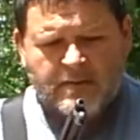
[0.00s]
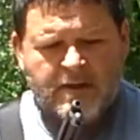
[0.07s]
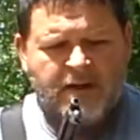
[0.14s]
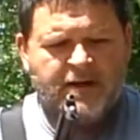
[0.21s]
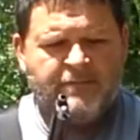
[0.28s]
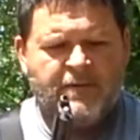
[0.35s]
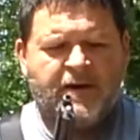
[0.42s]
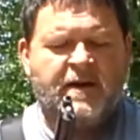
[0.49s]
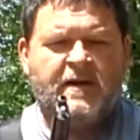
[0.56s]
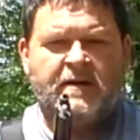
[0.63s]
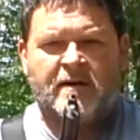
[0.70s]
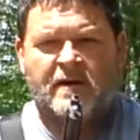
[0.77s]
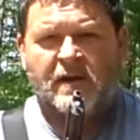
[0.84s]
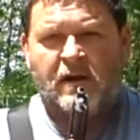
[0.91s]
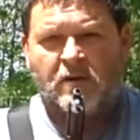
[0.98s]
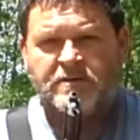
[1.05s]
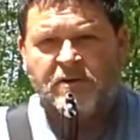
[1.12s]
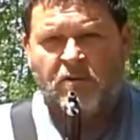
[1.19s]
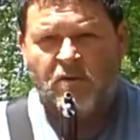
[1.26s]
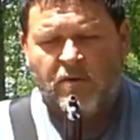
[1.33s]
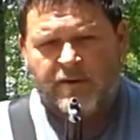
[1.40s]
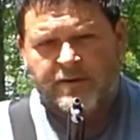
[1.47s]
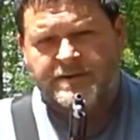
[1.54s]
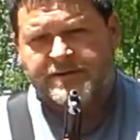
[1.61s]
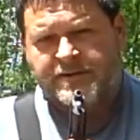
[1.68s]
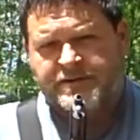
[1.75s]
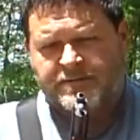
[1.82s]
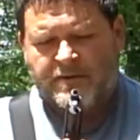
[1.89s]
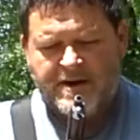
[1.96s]
And if I get in a close quarter
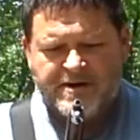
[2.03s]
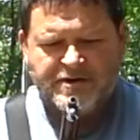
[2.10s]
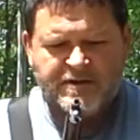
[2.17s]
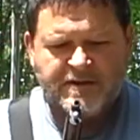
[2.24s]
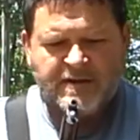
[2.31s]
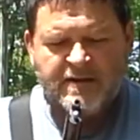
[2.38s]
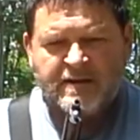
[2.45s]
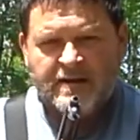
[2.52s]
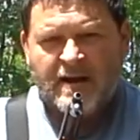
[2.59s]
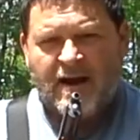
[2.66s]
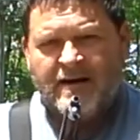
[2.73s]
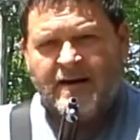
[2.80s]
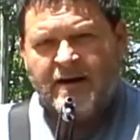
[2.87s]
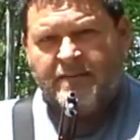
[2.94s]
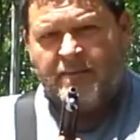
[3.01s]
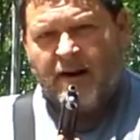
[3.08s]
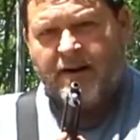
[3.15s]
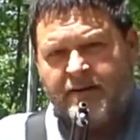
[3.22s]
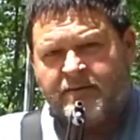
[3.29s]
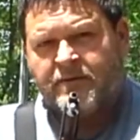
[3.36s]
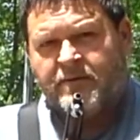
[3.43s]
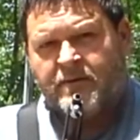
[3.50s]
situation, I need my